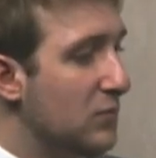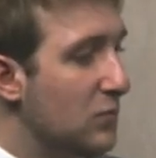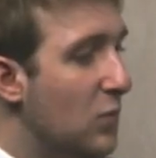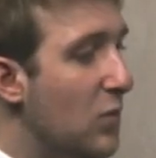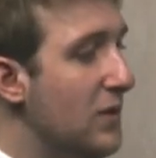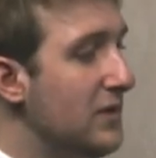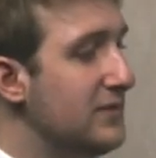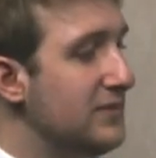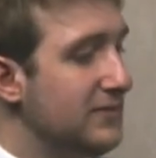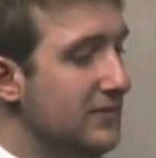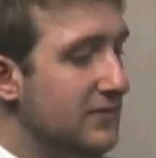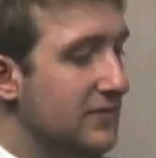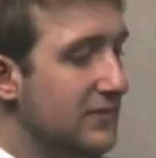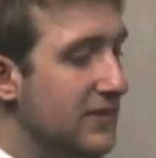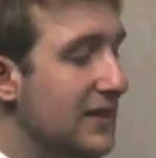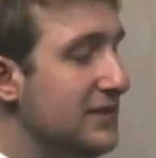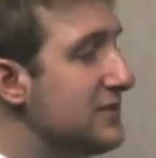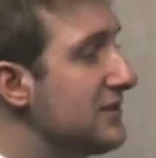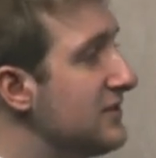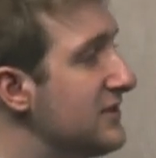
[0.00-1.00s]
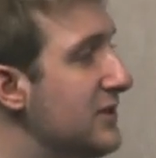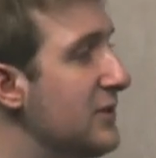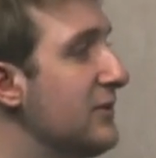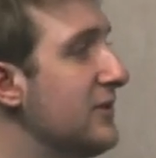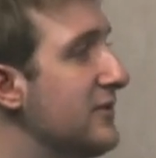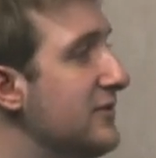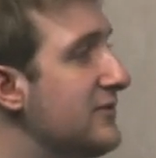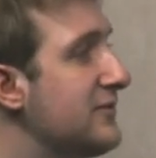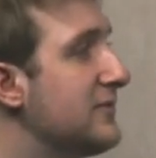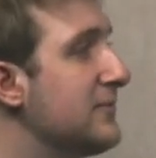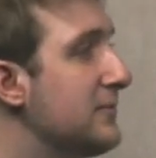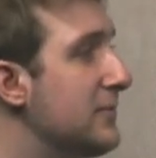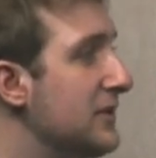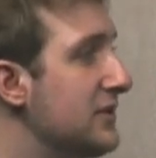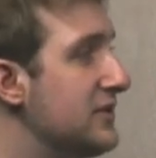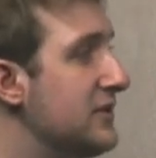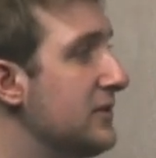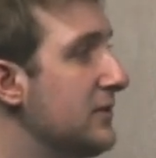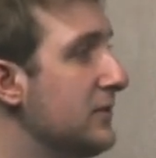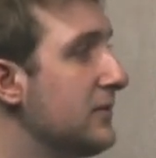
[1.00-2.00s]
one, that's intuitive,
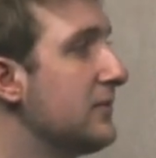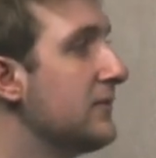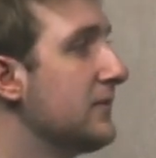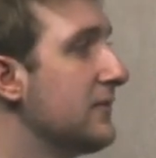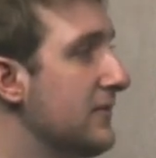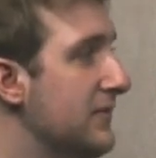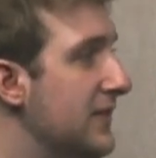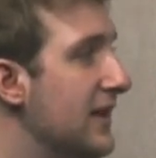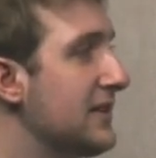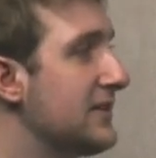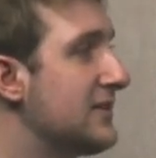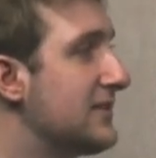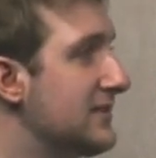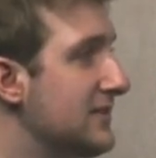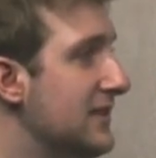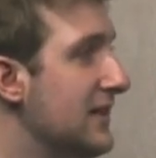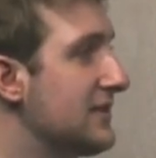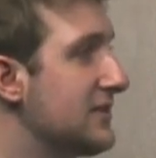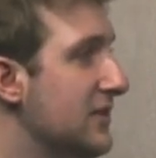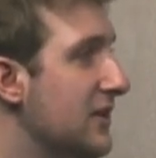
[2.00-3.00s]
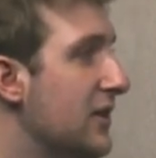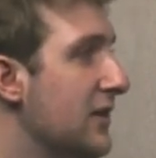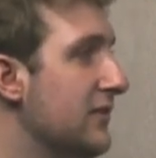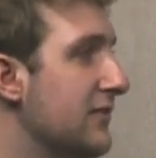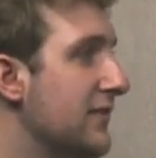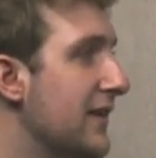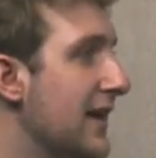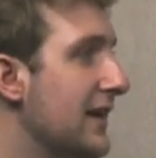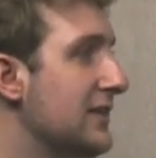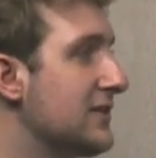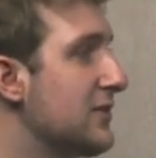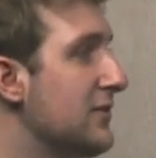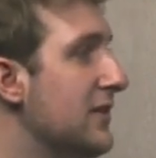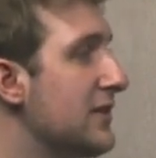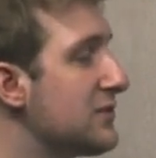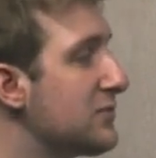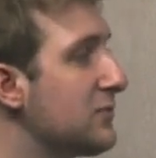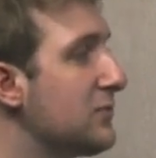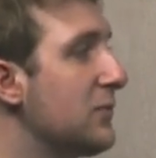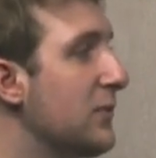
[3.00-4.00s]
but two, that's, that's a hard fact. So
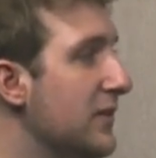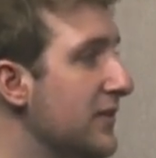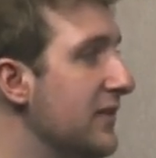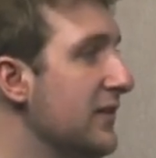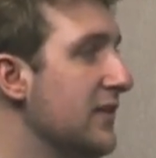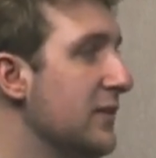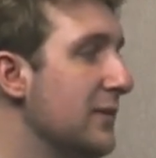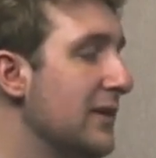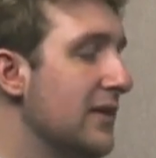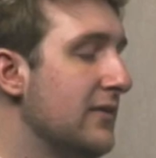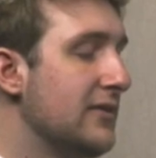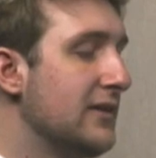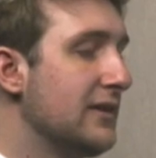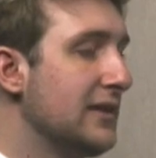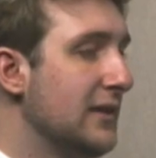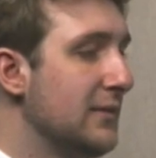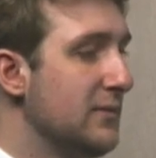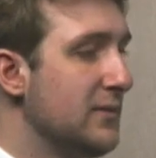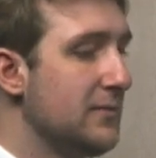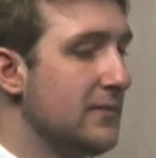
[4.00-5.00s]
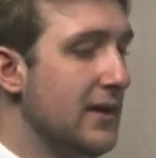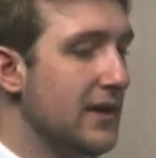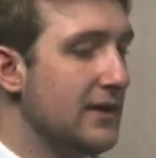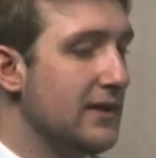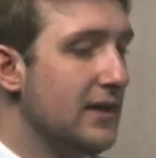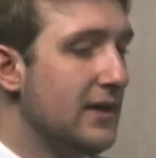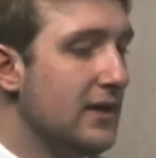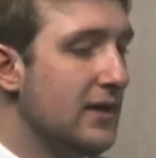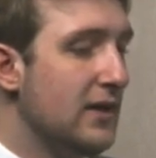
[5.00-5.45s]
that's one thing that we have to keep in mind.